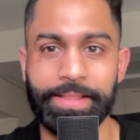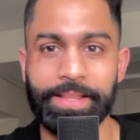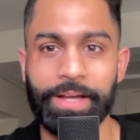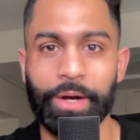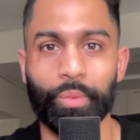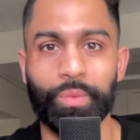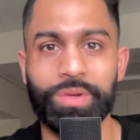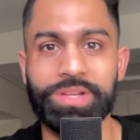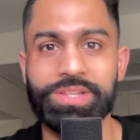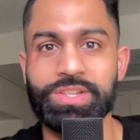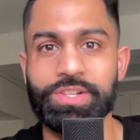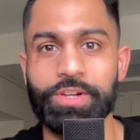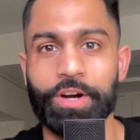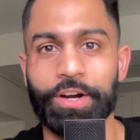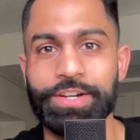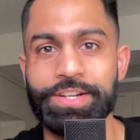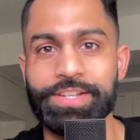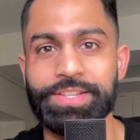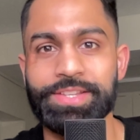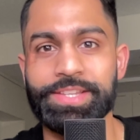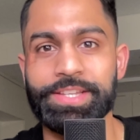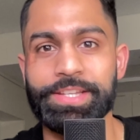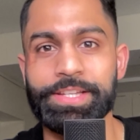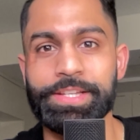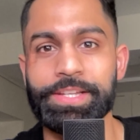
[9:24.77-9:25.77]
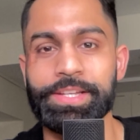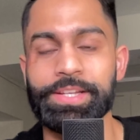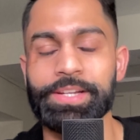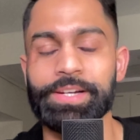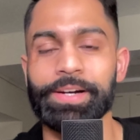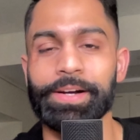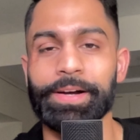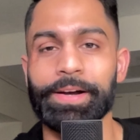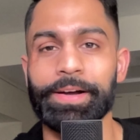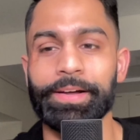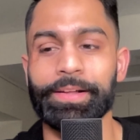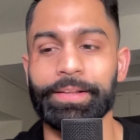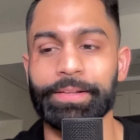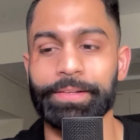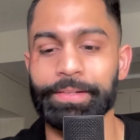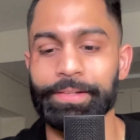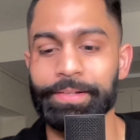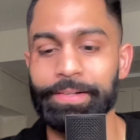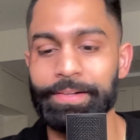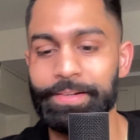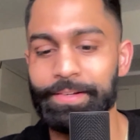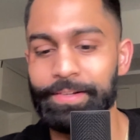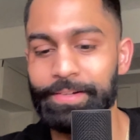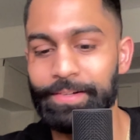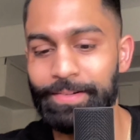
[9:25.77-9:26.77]
that we start to see
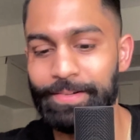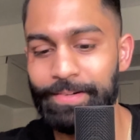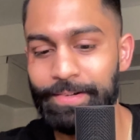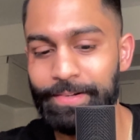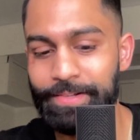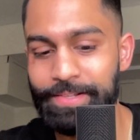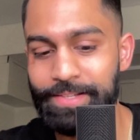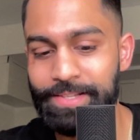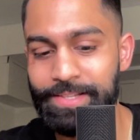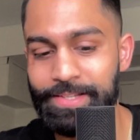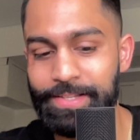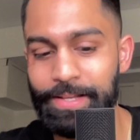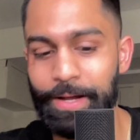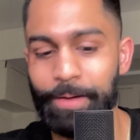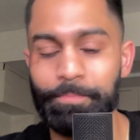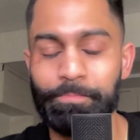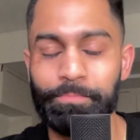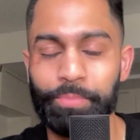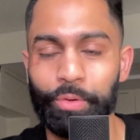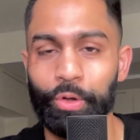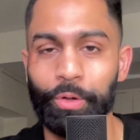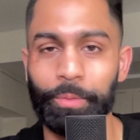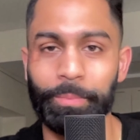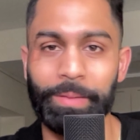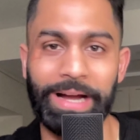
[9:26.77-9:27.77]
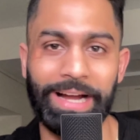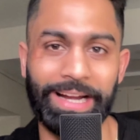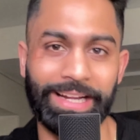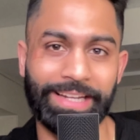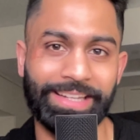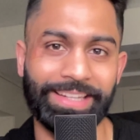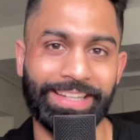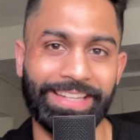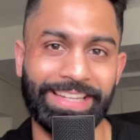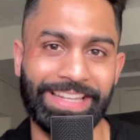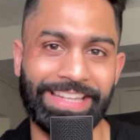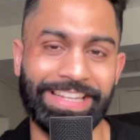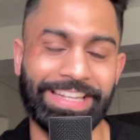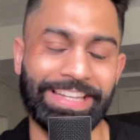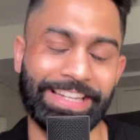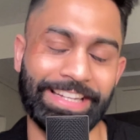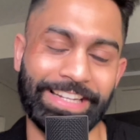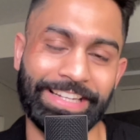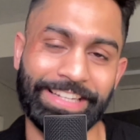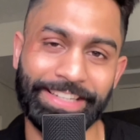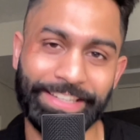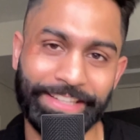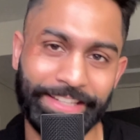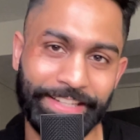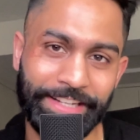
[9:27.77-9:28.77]
some pullback
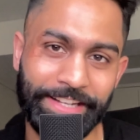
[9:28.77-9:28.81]
in